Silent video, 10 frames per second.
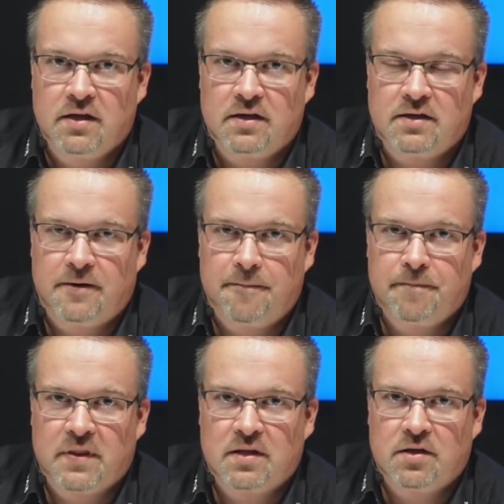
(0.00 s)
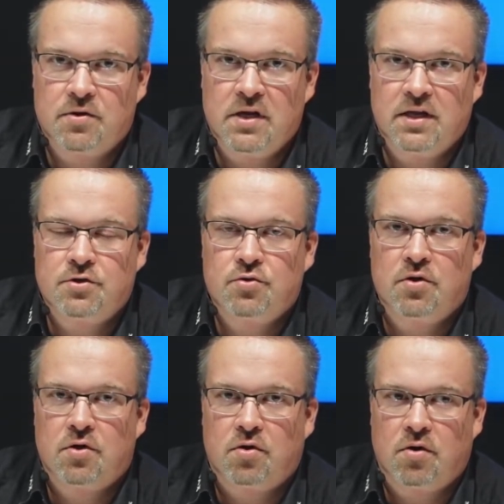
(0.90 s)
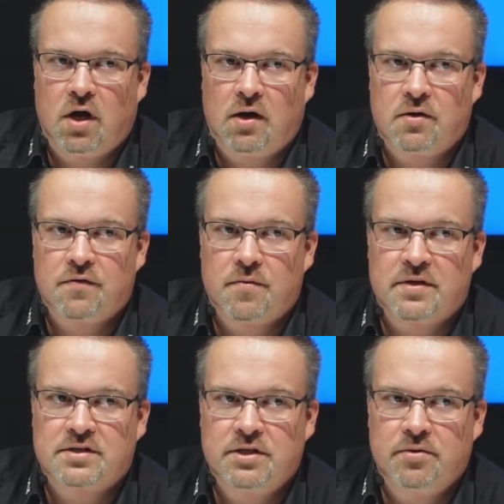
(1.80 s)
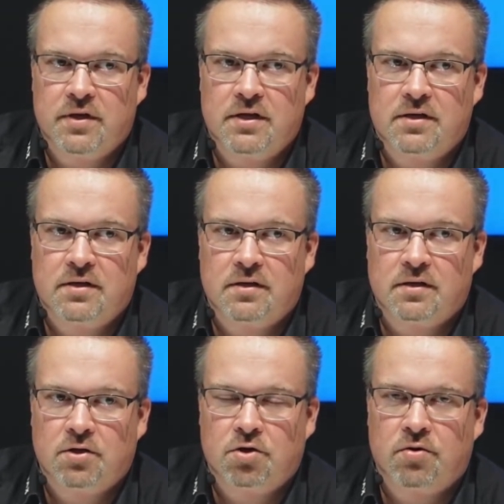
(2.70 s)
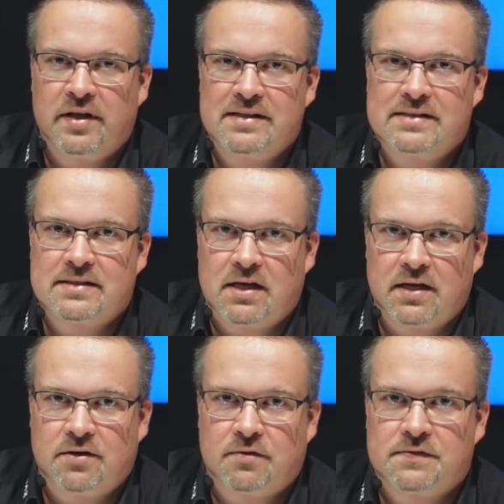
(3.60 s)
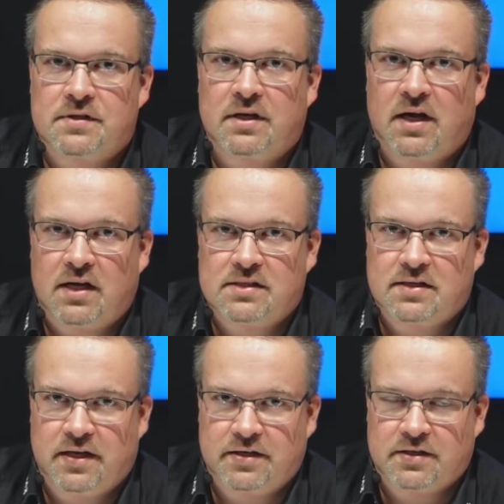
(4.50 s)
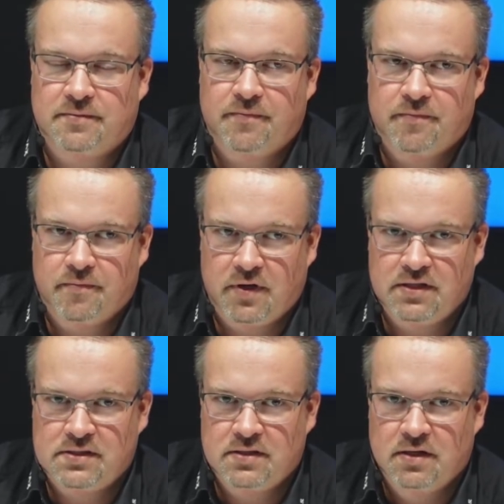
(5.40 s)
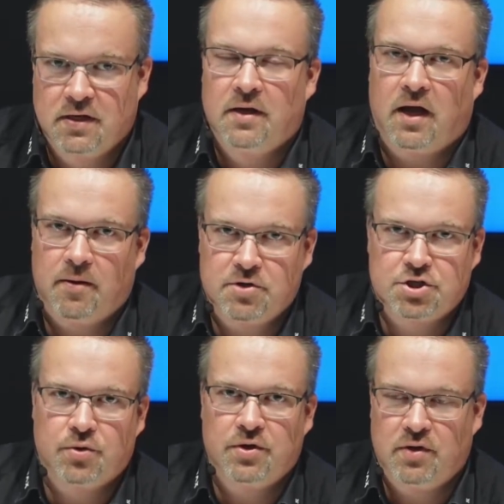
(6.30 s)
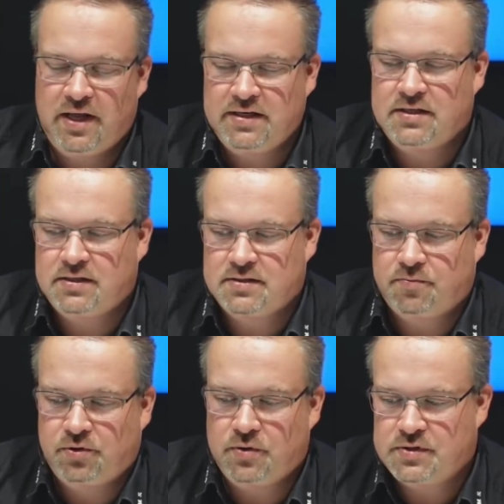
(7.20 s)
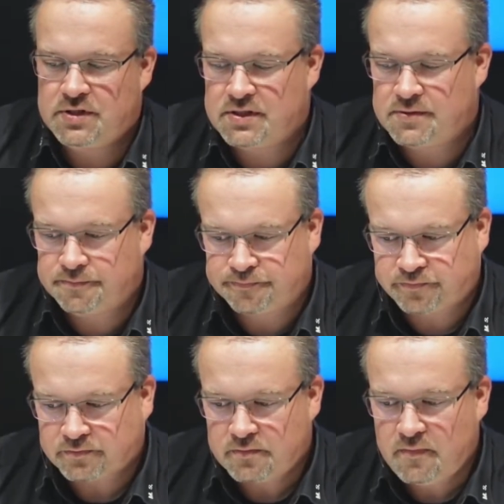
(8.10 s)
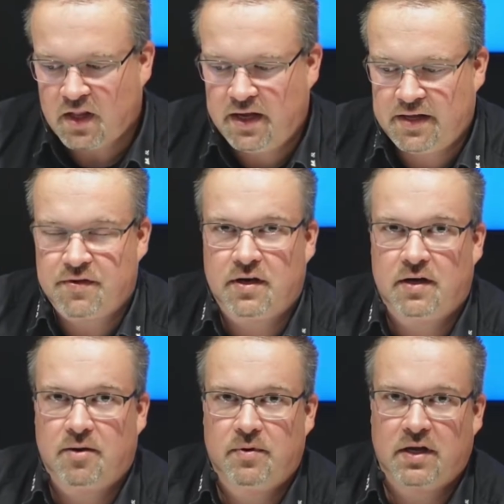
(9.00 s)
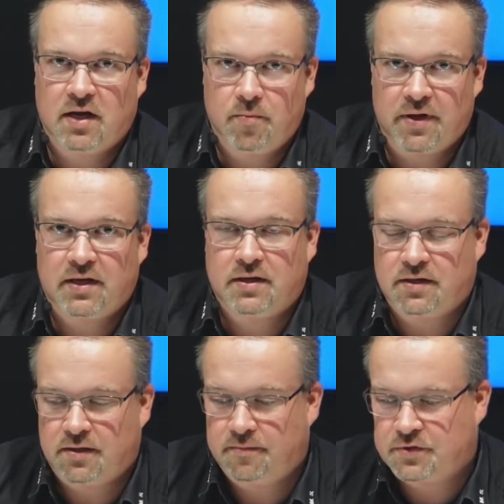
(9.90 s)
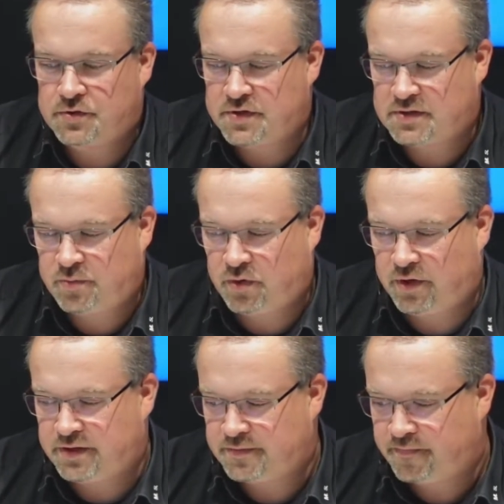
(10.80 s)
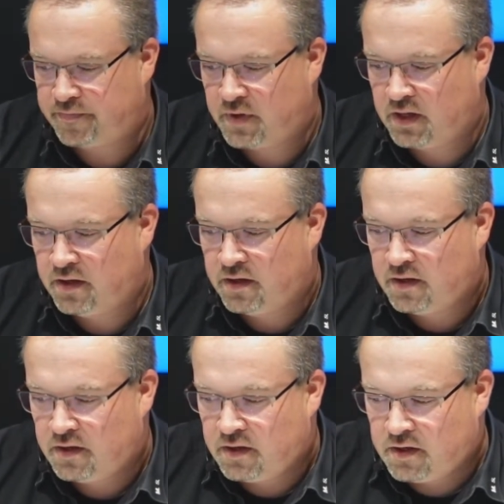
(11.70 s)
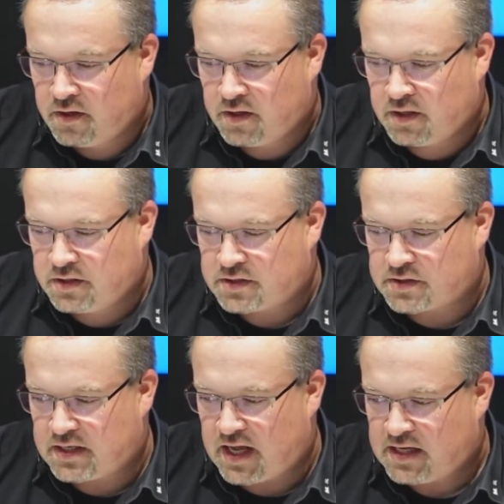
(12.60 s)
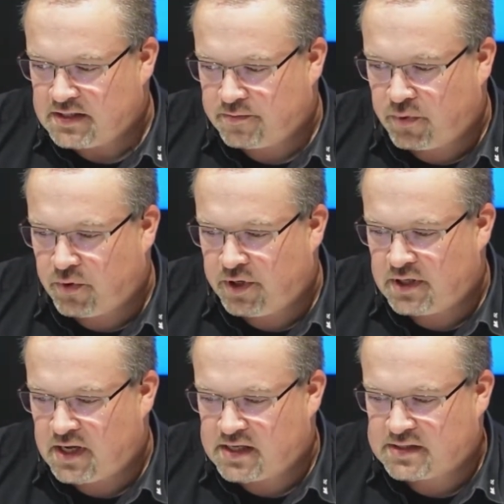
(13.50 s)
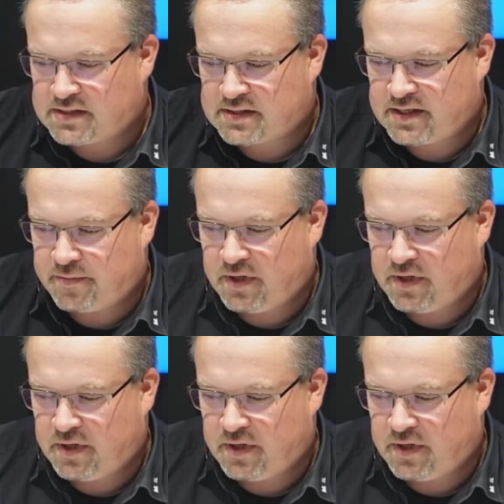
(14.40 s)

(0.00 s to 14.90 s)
you need to know how the material go inside of the cast later. Means I will show you later the process, and then I will come back to this point. So the last step